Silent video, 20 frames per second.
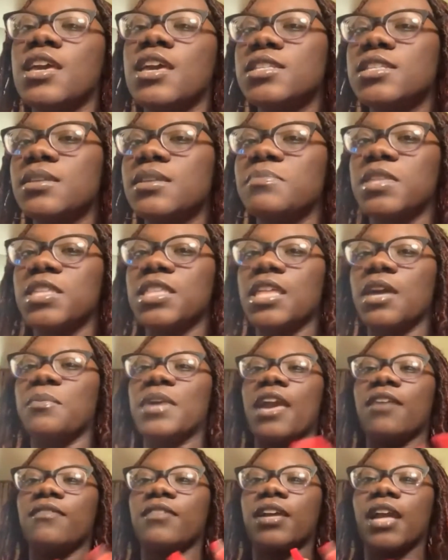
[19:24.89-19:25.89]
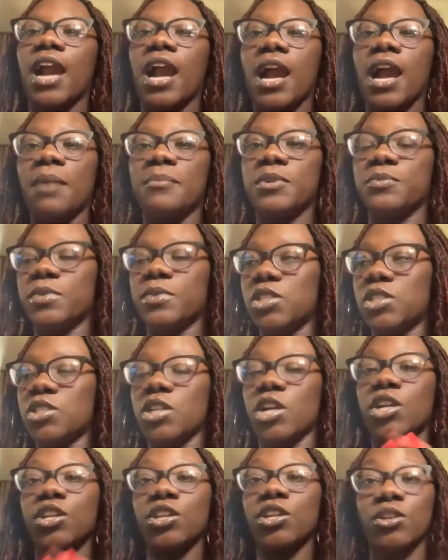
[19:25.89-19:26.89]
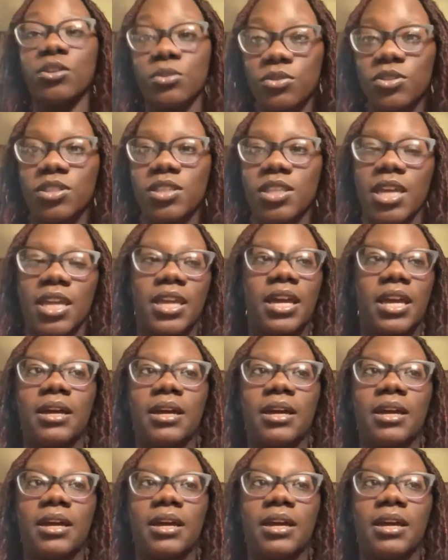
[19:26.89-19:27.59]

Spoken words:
something that we have in common, which is our youth. Like